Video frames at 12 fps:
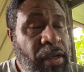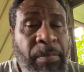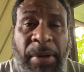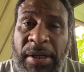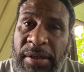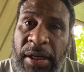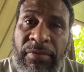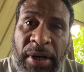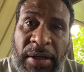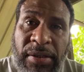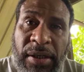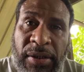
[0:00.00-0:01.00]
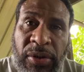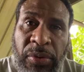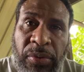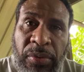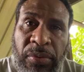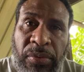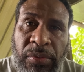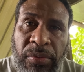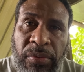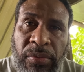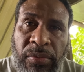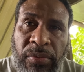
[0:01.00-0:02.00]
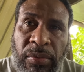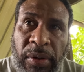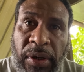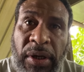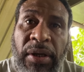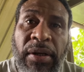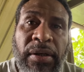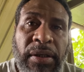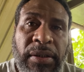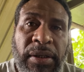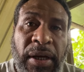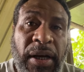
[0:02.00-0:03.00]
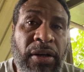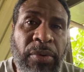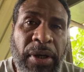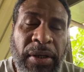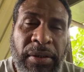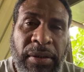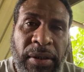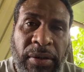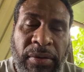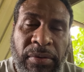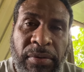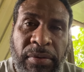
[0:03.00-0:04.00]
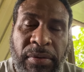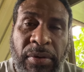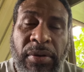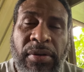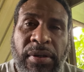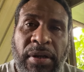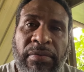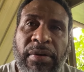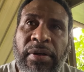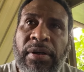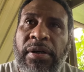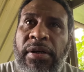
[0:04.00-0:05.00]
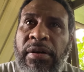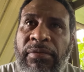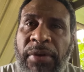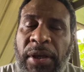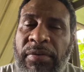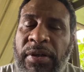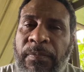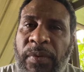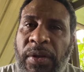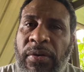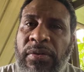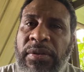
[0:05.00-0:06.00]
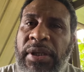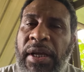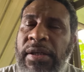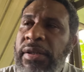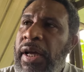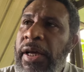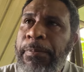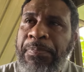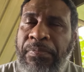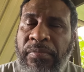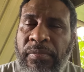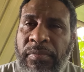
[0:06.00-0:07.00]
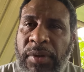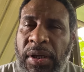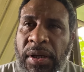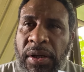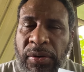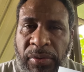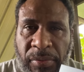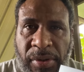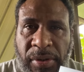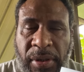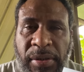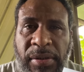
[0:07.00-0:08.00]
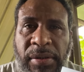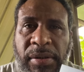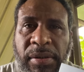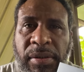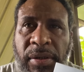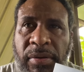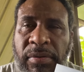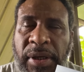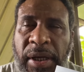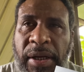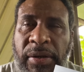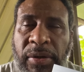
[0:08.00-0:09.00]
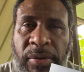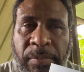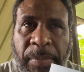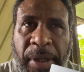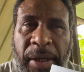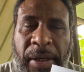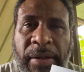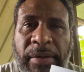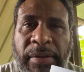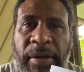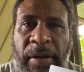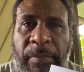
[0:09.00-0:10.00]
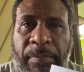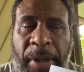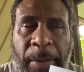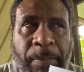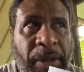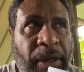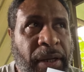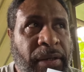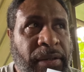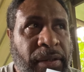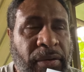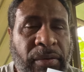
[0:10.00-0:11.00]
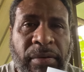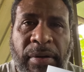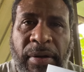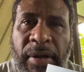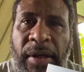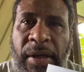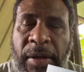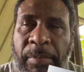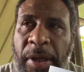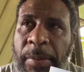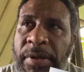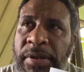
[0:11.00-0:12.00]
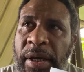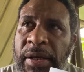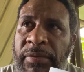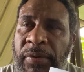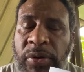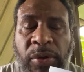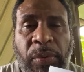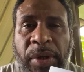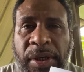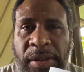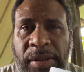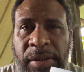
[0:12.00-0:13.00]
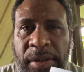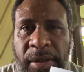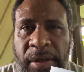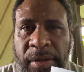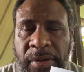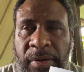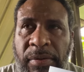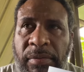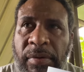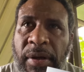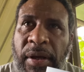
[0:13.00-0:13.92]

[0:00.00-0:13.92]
best advice is to learn it the hard way. Do yourself a favor. Take time, do research, get a notepad, paper, and maybe say it for 2 weeks. So